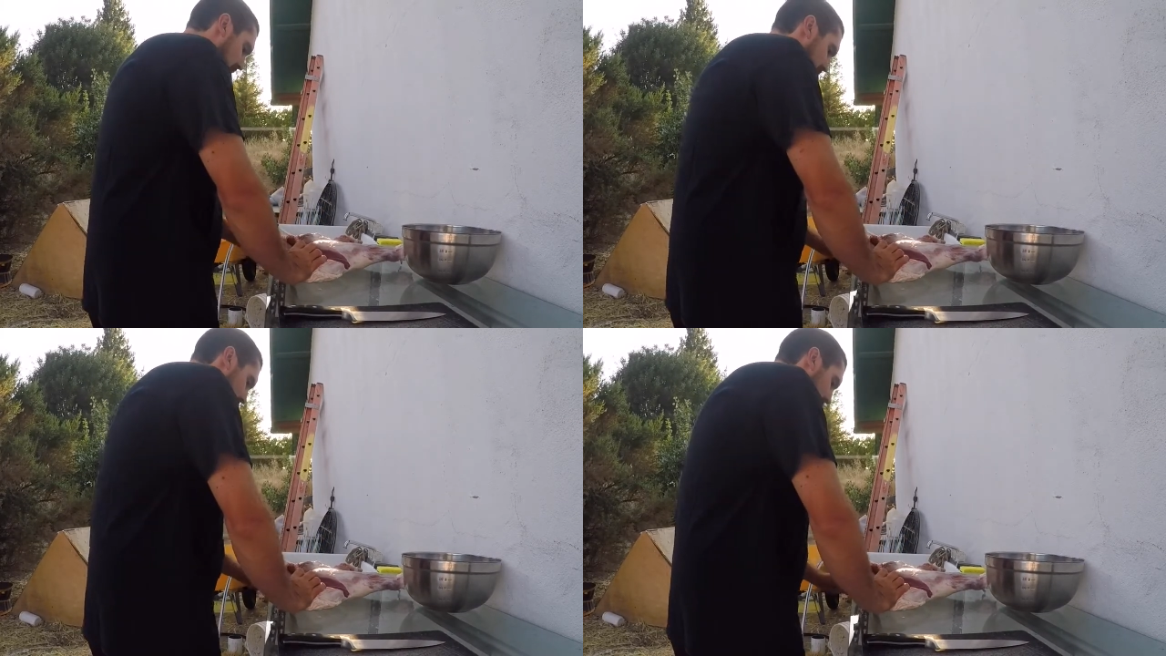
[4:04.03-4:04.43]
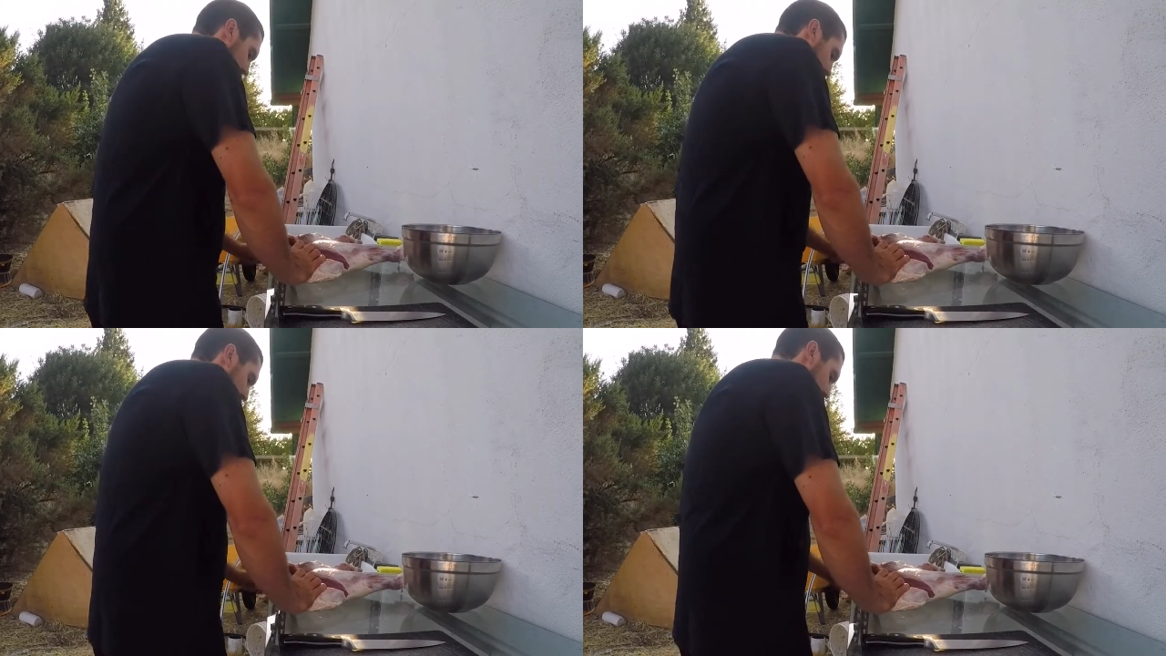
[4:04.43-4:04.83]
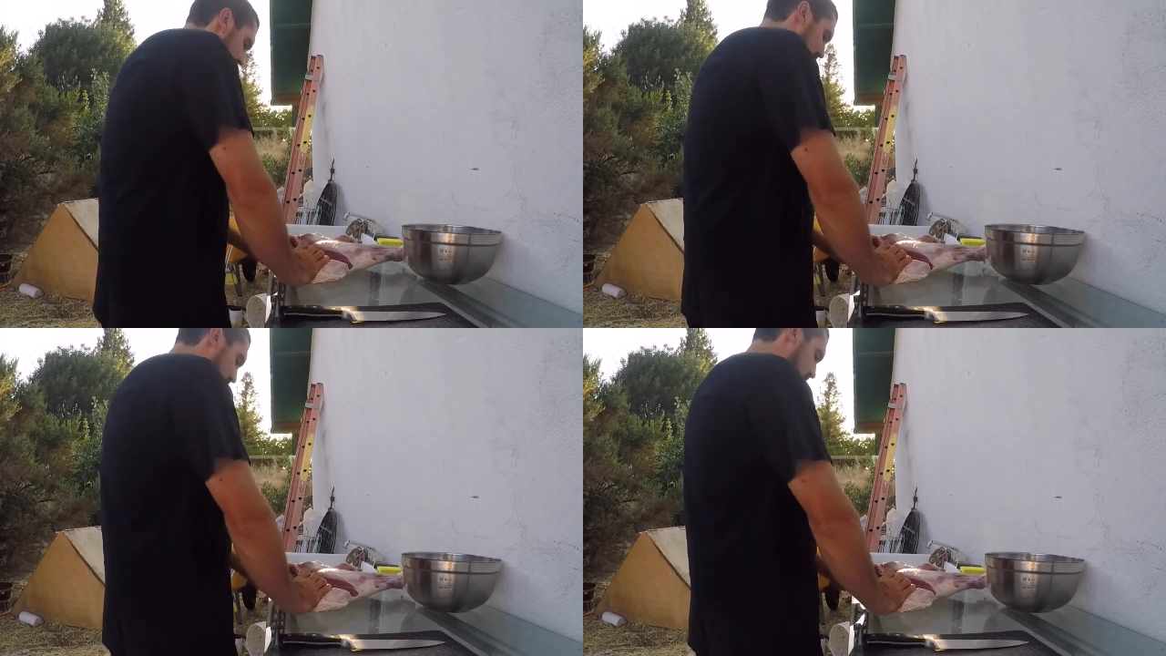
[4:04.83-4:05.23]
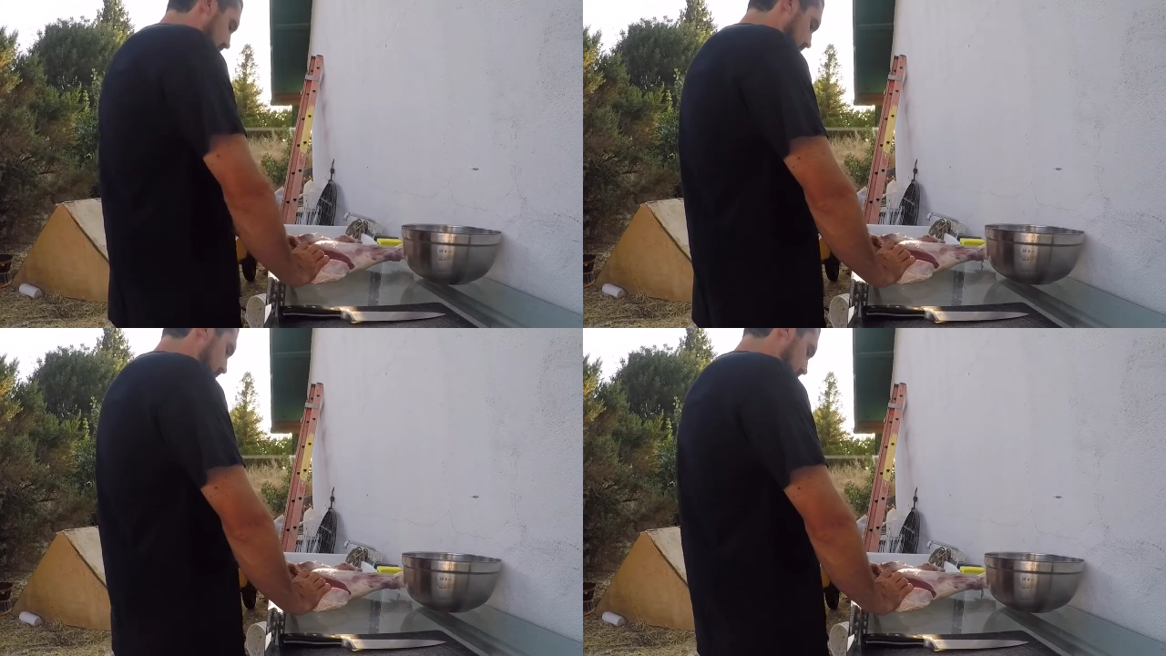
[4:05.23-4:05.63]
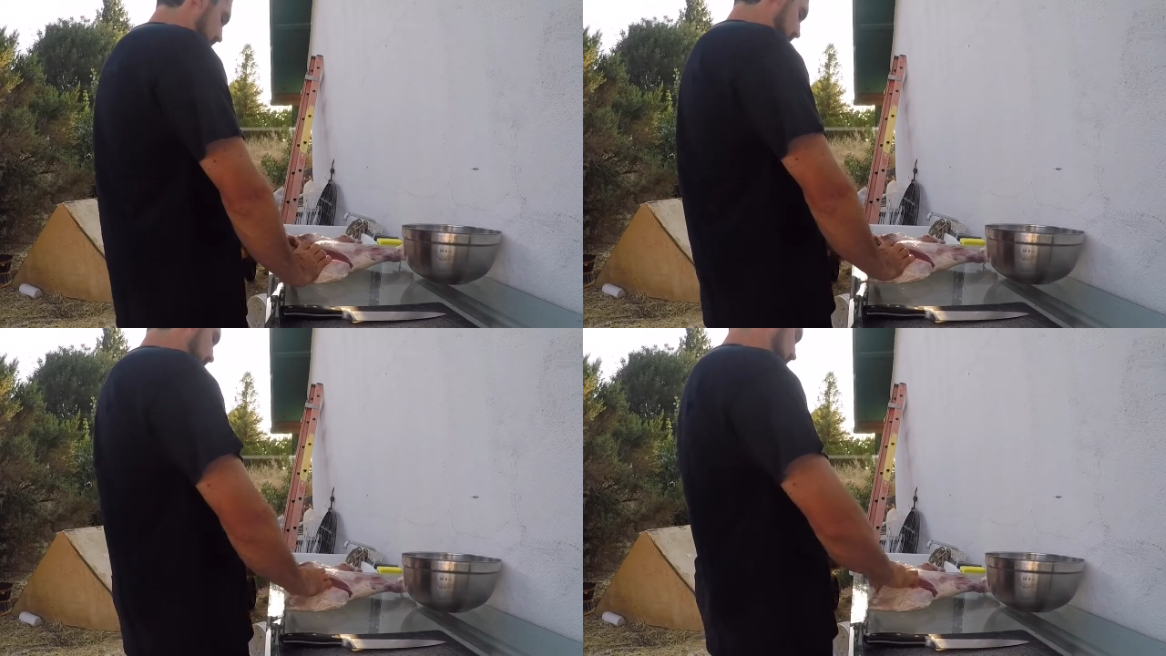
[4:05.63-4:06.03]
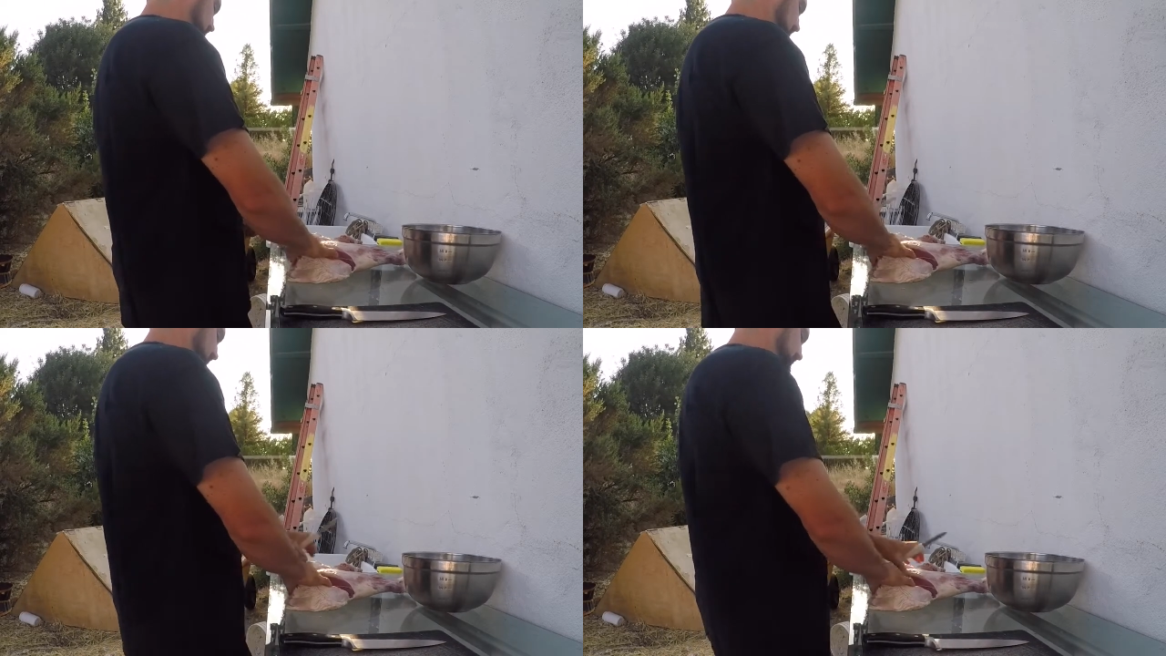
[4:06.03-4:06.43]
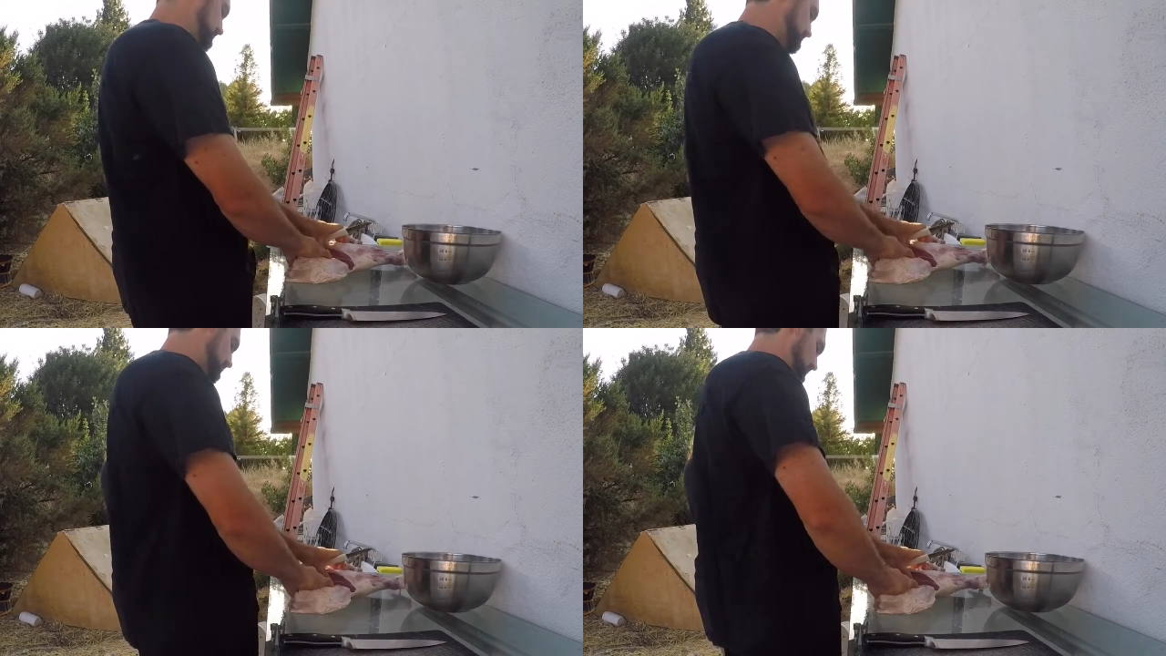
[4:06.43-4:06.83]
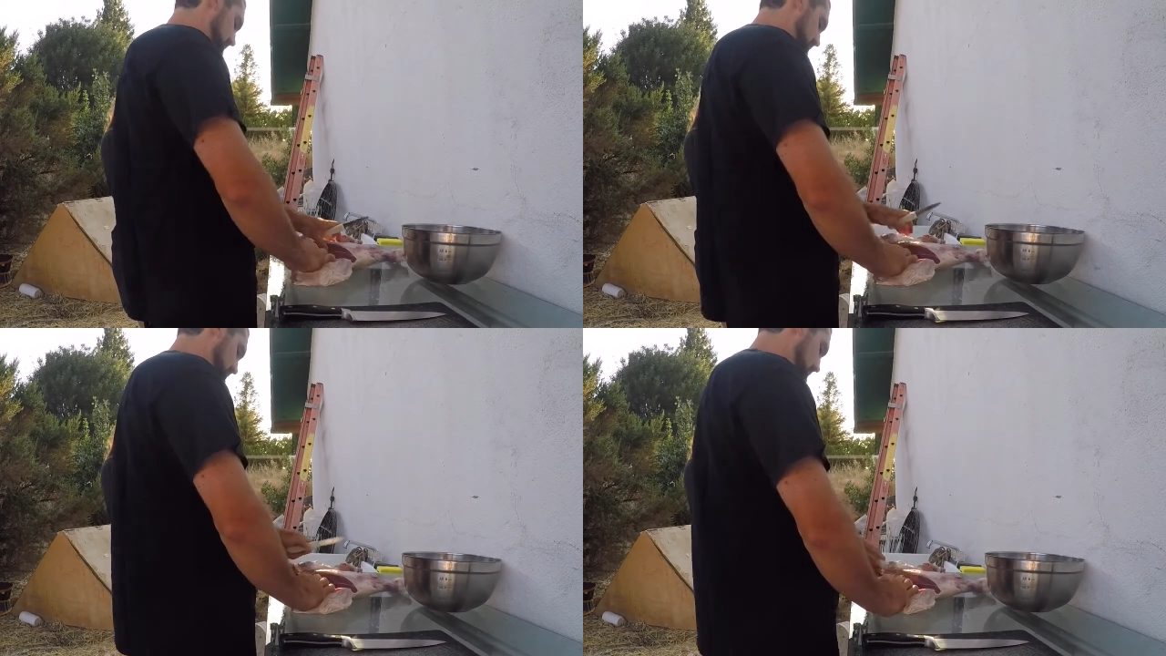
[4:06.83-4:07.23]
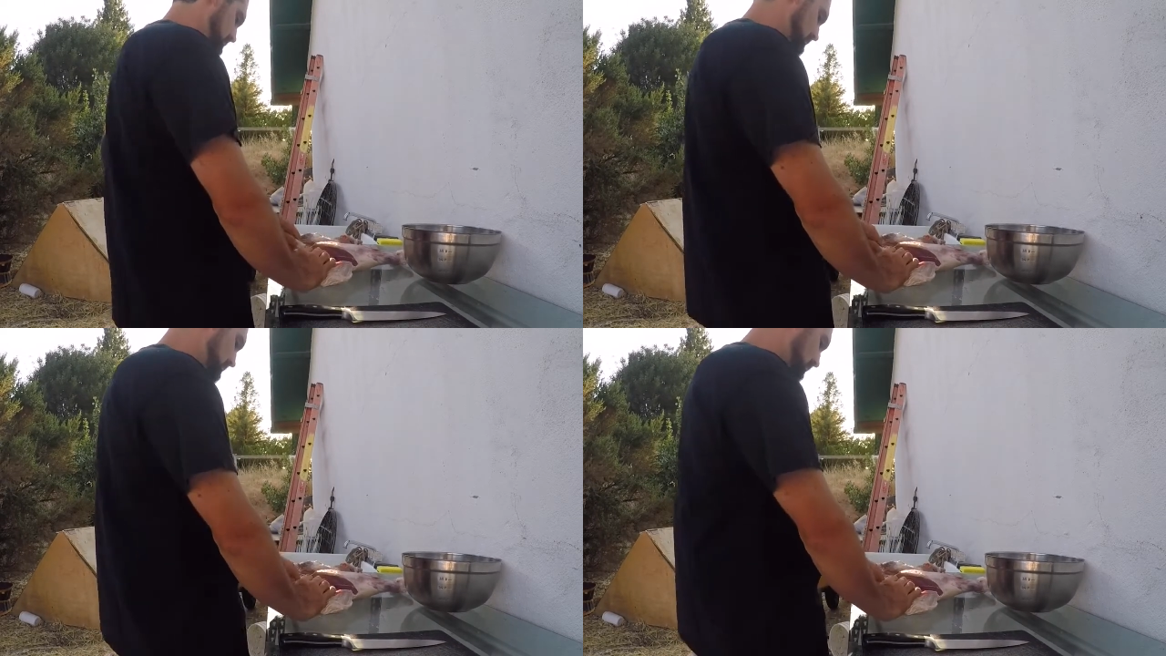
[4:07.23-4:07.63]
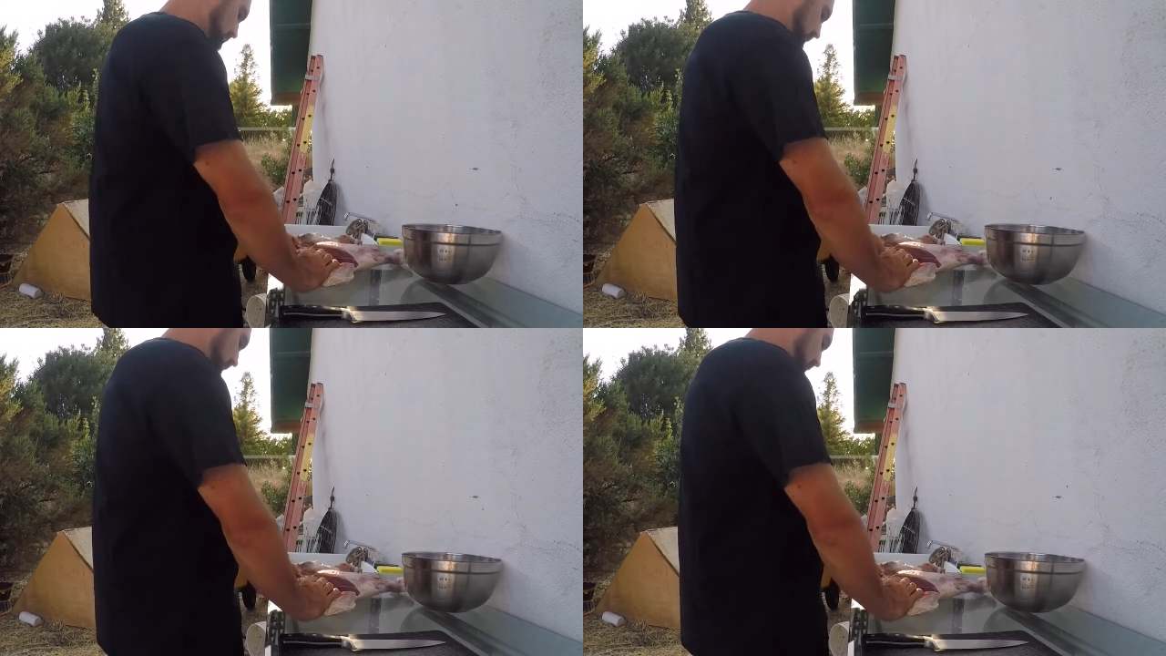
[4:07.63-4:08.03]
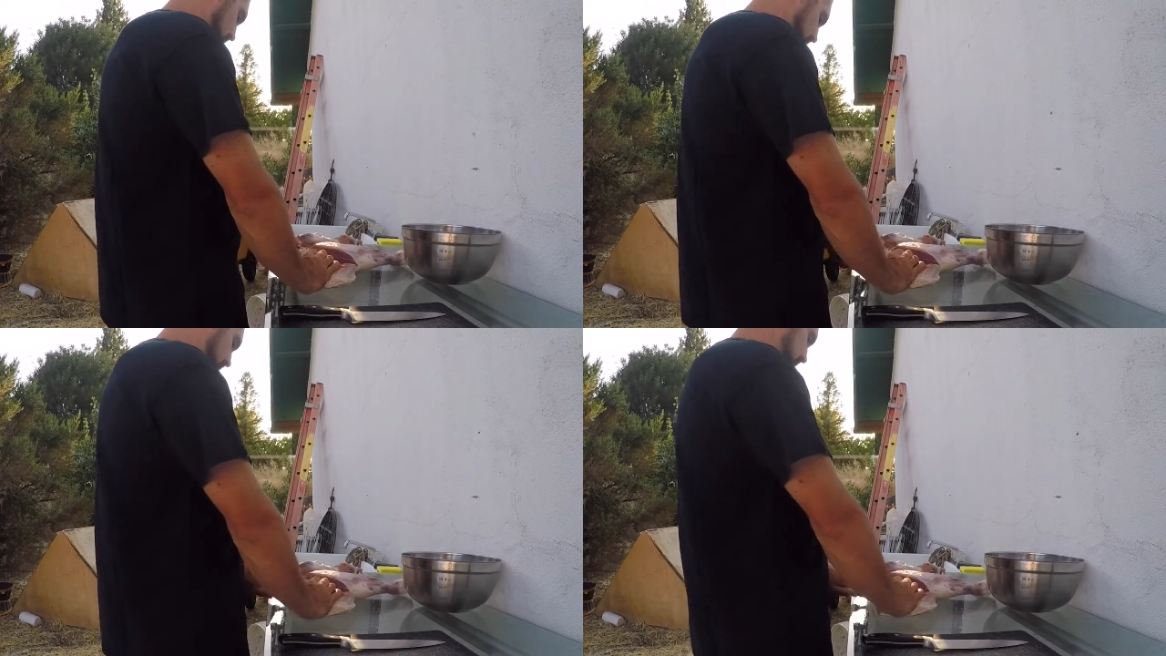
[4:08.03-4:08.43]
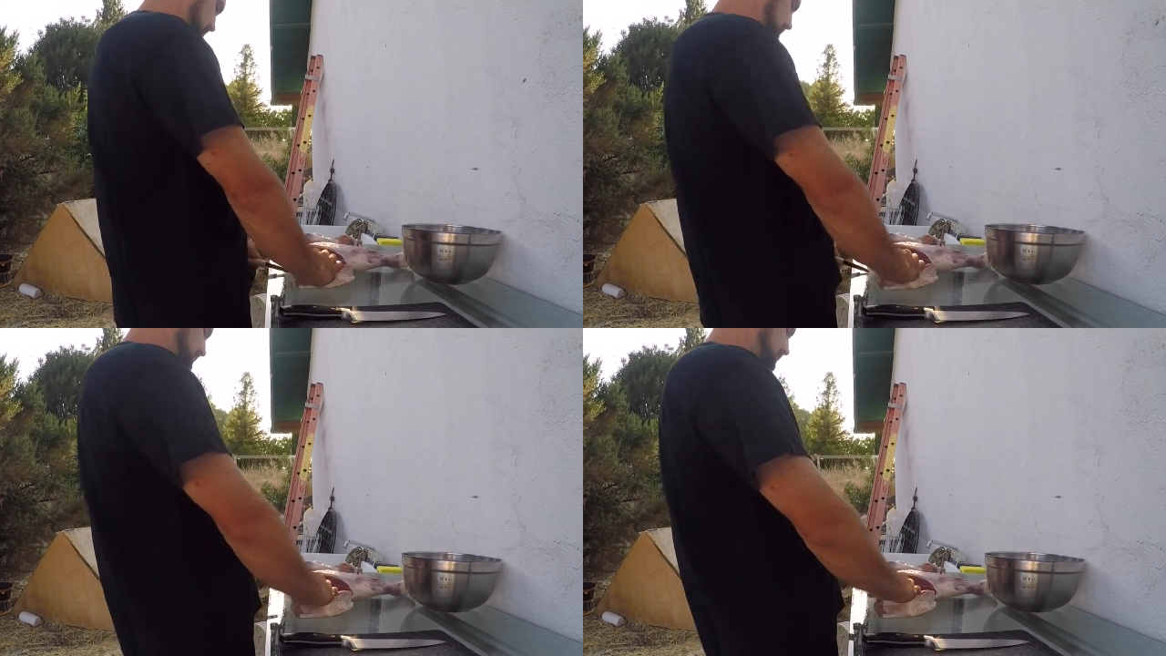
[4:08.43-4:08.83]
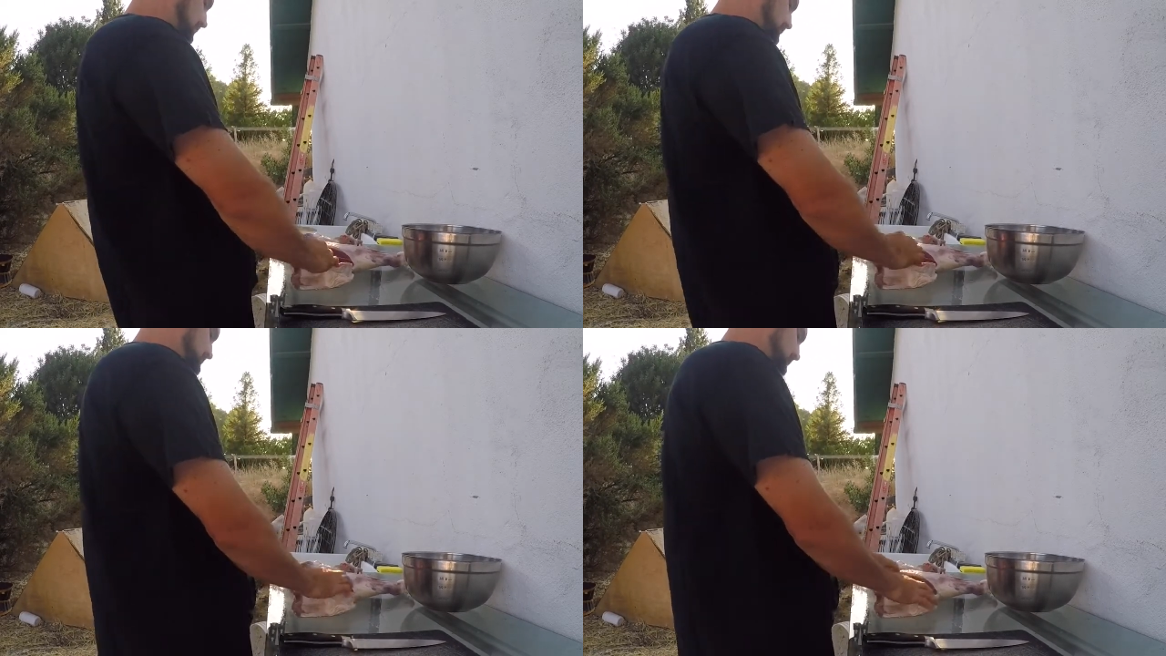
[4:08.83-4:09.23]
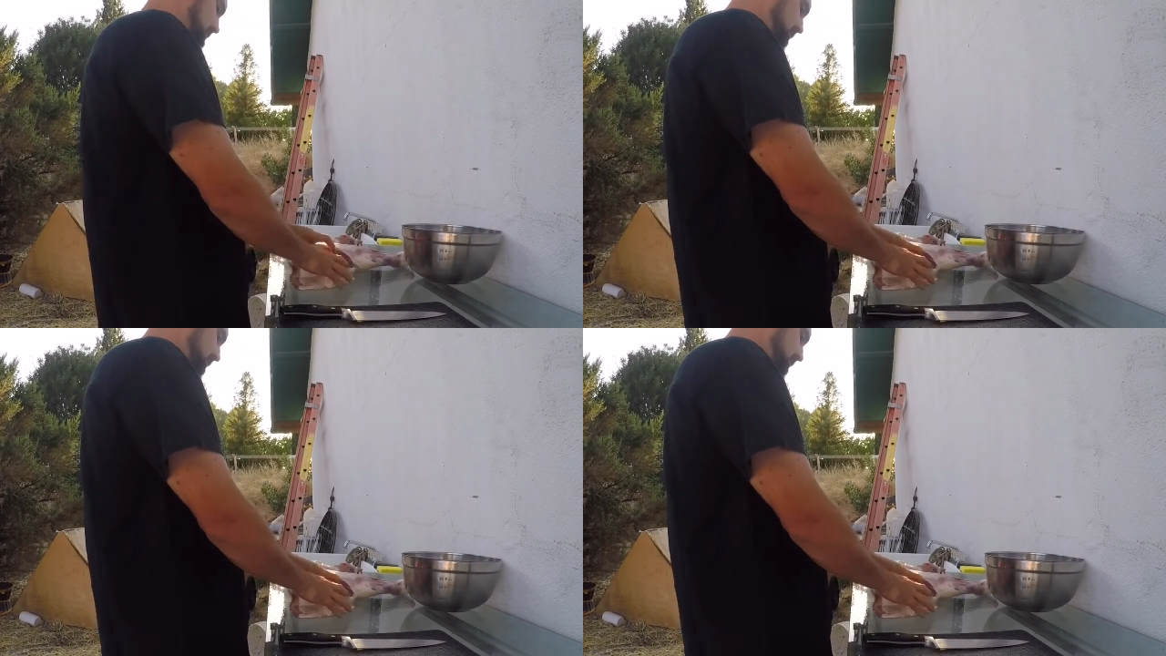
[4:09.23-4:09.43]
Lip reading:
(no speaker visible)